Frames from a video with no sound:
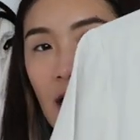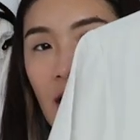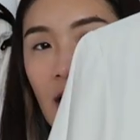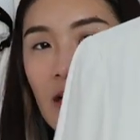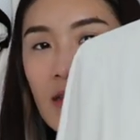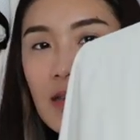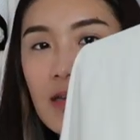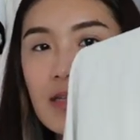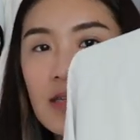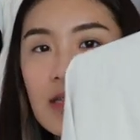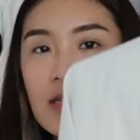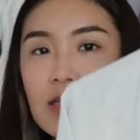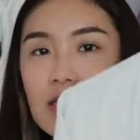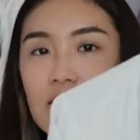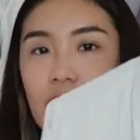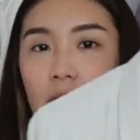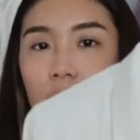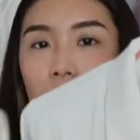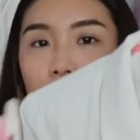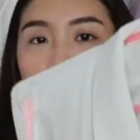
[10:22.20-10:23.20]
collared
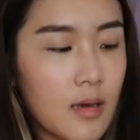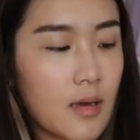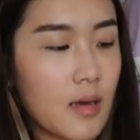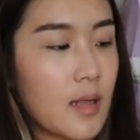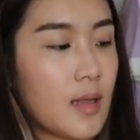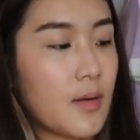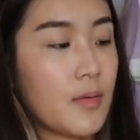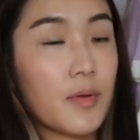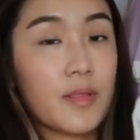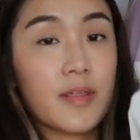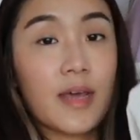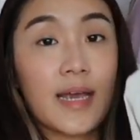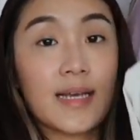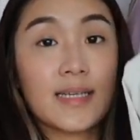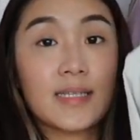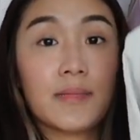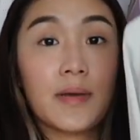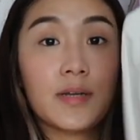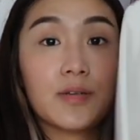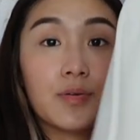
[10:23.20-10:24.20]
top with
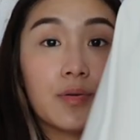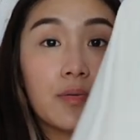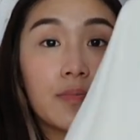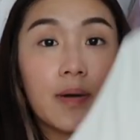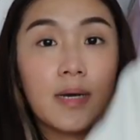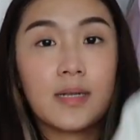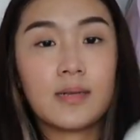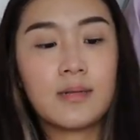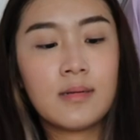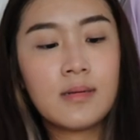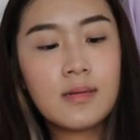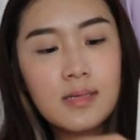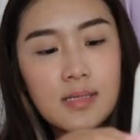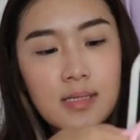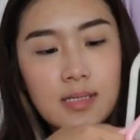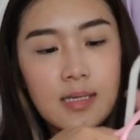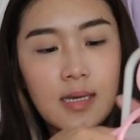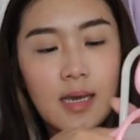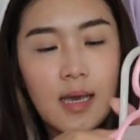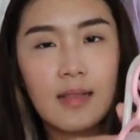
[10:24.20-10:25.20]
asymmetrical
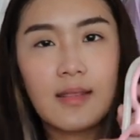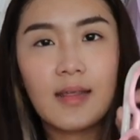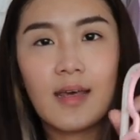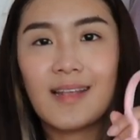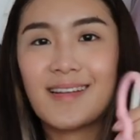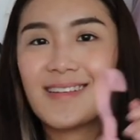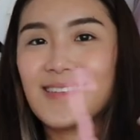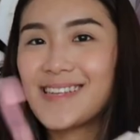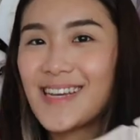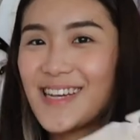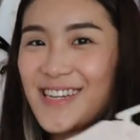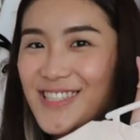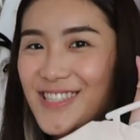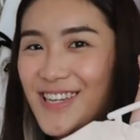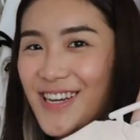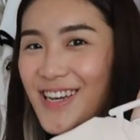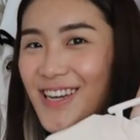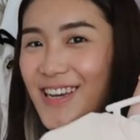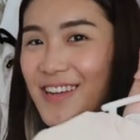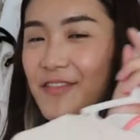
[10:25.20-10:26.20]
buttons, and then
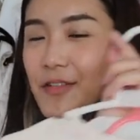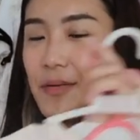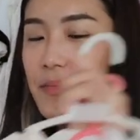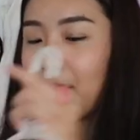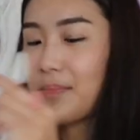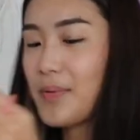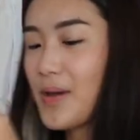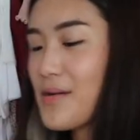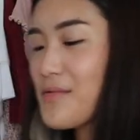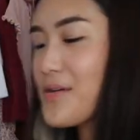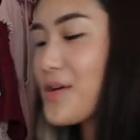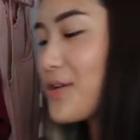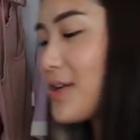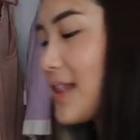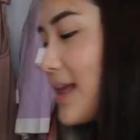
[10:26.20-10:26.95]
t-shirt from Apero